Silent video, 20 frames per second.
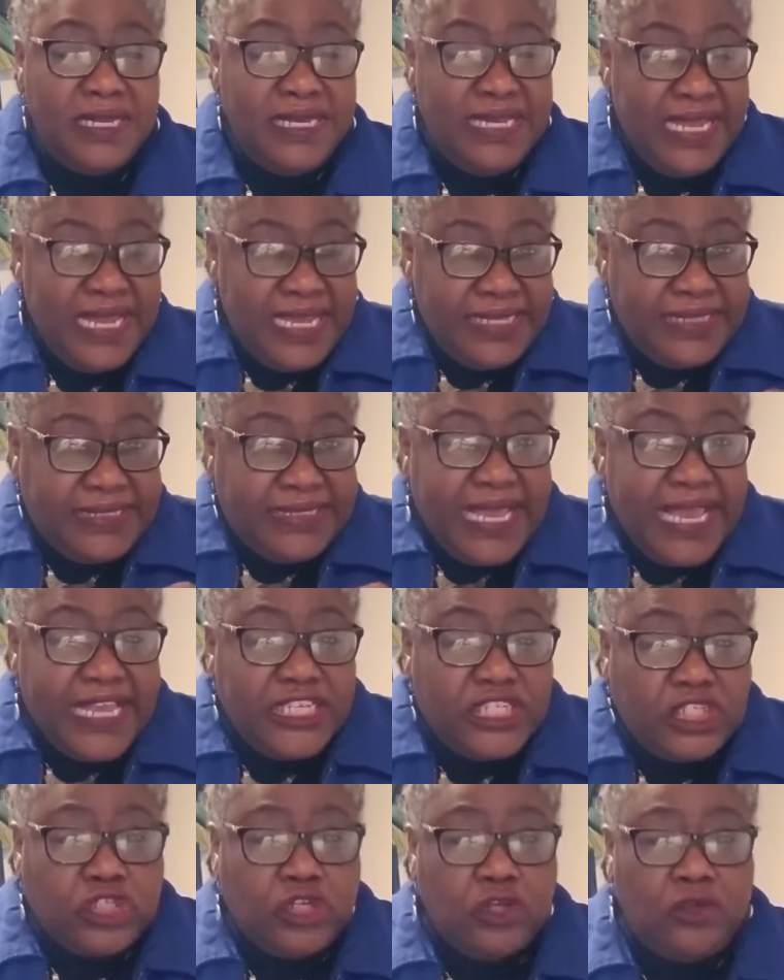The
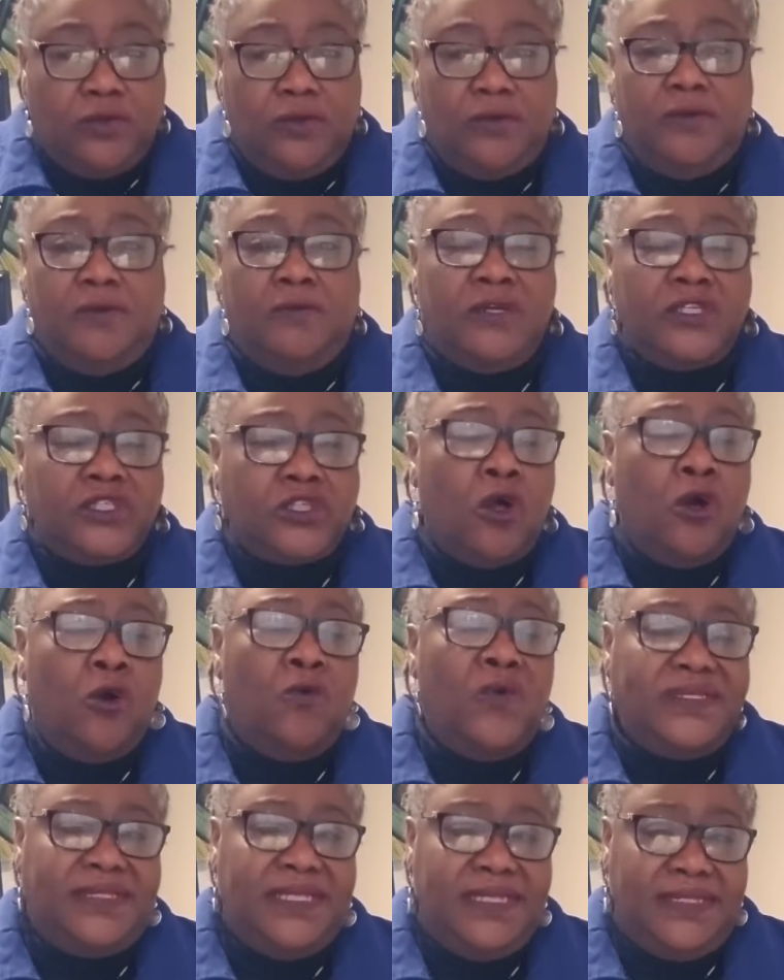intention was
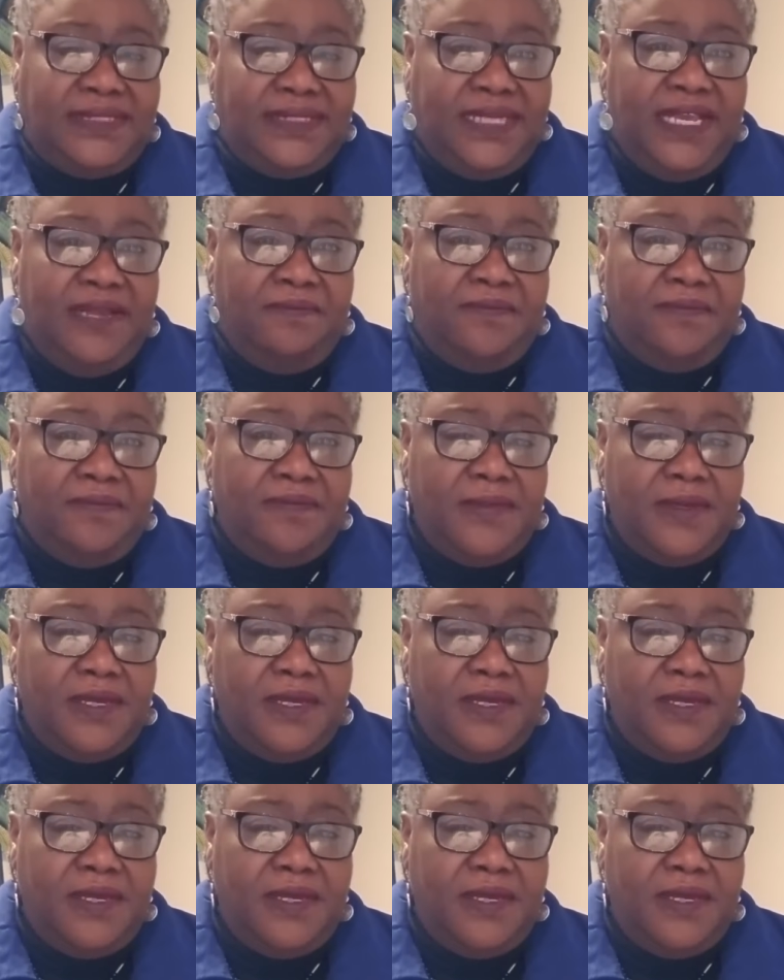always the same.